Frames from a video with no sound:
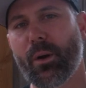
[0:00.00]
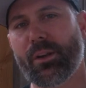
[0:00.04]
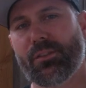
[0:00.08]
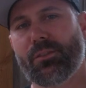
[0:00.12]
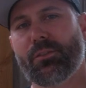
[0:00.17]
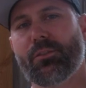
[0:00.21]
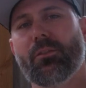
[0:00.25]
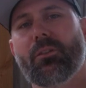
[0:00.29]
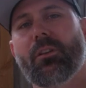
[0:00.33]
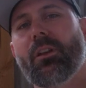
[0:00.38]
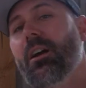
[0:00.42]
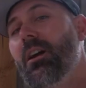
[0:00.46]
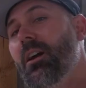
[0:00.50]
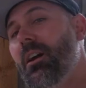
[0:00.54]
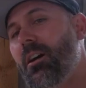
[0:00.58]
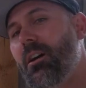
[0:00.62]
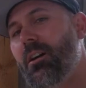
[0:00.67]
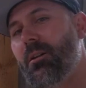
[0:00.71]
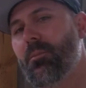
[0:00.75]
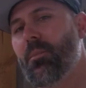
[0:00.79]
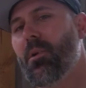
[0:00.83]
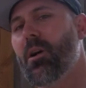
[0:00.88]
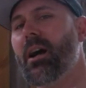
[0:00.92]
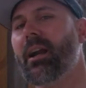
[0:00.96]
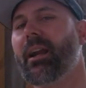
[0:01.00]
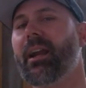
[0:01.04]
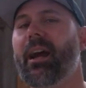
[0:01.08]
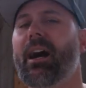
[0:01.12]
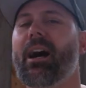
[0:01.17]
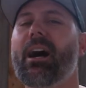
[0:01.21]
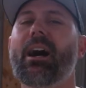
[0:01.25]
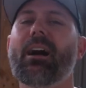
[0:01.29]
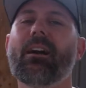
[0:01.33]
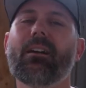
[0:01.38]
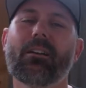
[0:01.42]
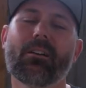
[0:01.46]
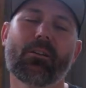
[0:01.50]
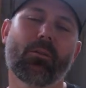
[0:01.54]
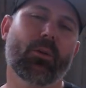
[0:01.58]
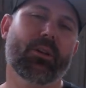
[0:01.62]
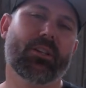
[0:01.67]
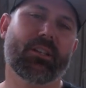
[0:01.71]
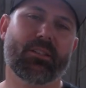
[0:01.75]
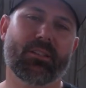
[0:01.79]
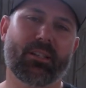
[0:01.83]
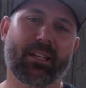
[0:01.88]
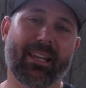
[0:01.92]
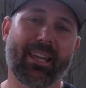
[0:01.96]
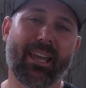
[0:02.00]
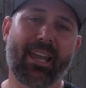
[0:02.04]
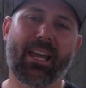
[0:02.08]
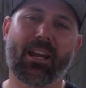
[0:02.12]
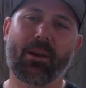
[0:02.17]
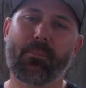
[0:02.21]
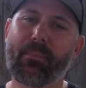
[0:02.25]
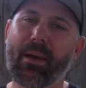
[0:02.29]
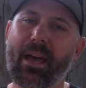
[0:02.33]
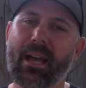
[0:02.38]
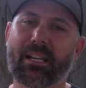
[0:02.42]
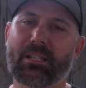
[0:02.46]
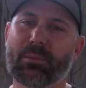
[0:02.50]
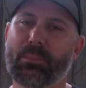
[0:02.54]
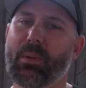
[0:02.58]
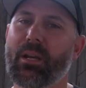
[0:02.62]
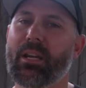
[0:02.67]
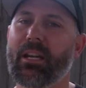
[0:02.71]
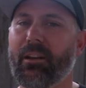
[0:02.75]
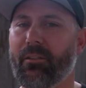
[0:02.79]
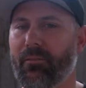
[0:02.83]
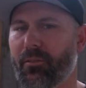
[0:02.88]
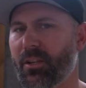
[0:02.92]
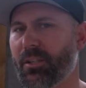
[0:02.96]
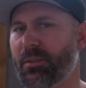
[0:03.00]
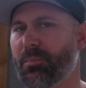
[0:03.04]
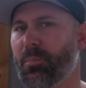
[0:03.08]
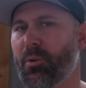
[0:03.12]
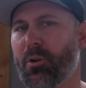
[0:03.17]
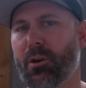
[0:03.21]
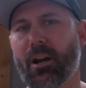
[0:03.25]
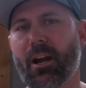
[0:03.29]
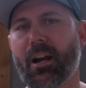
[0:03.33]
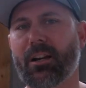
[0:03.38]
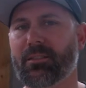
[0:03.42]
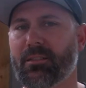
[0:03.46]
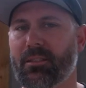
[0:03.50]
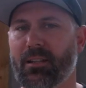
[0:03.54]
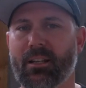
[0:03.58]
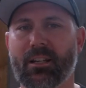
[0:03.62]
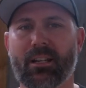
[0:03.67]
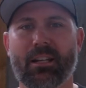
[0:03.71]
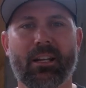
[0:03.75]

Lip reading: whistle on my car, which is again a Maxpeedingrods product.